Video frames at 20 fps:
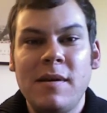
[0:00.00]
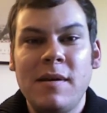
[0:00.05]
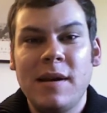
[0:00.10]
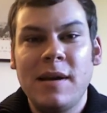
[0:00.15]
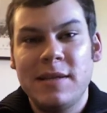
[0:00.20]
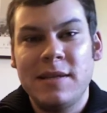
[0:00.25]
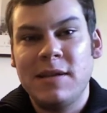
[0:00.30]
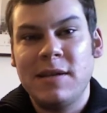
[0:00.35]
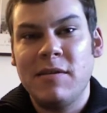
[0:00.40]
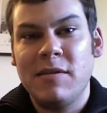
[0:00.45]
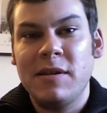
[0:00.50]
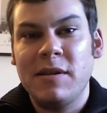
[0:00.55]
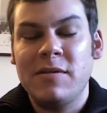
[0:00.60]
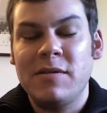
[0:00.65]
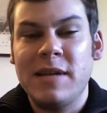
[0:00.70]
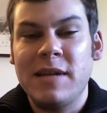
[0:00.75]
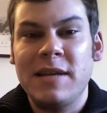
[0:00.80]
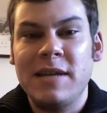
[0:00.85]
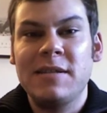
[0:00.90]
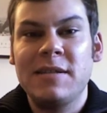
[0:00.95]
considering their
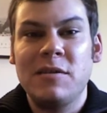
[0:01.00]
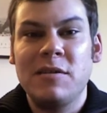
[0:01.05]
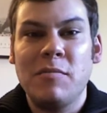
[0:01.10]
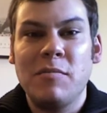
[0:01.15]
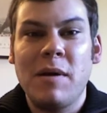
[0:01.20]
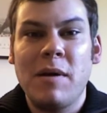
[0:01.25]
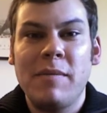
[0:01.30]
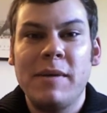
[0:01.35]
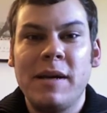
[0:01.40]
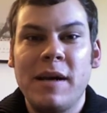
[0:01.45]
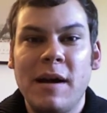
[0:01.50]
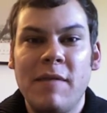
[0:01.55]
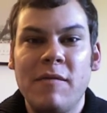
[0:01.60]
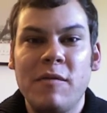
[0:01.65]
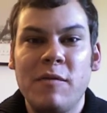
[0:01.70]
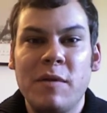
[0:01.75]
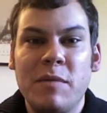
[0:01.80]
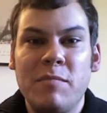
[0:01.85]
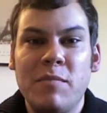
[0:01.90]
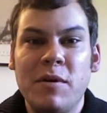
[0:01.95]
desks are probably covered
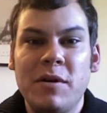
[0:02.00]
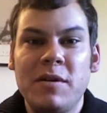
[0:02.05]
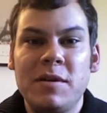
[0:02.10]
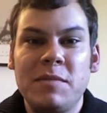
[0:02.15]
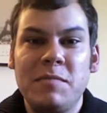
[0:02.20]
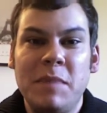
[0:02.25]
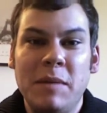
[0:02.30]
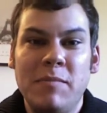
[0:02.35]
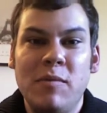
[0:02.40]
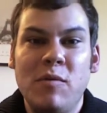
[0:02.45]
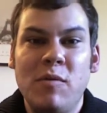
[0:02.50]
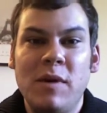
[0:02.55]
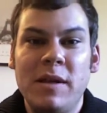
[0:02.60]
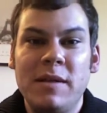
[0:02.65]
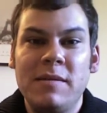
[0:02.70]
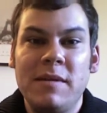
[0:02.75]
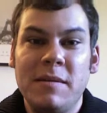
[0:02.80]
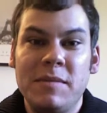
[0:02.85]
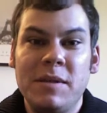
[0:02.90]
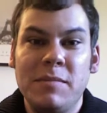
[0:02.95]
with books people
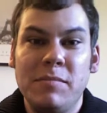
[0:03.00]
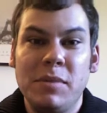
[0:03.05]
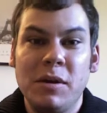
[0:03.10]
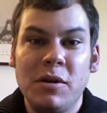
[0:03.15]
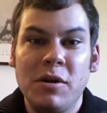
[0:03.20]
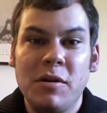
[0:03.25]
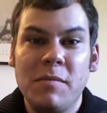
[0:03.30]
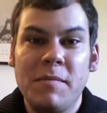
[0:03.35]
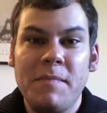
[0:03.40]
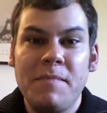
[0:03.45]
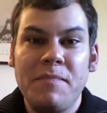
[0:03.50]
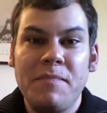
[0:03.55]
want them to blurb.